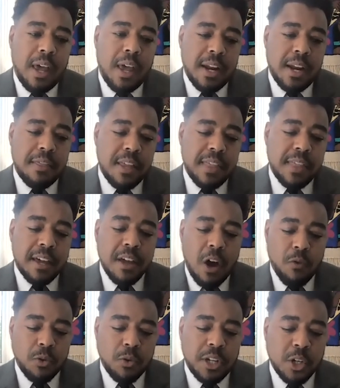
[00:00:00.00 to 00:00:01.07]
And I think that
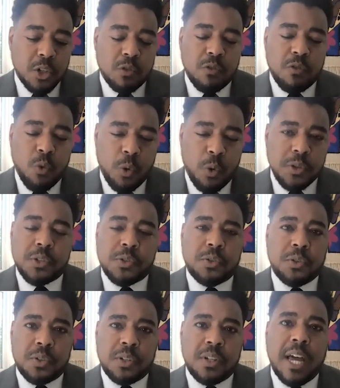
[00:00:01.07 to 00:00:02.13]
conversation forced us
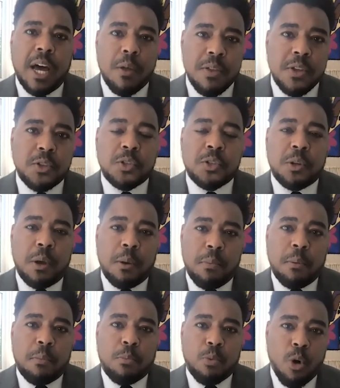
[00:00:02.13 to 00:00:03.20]
to see how this is
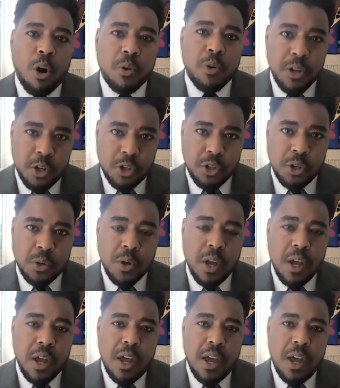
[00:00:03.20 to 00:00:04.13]
a broader issue,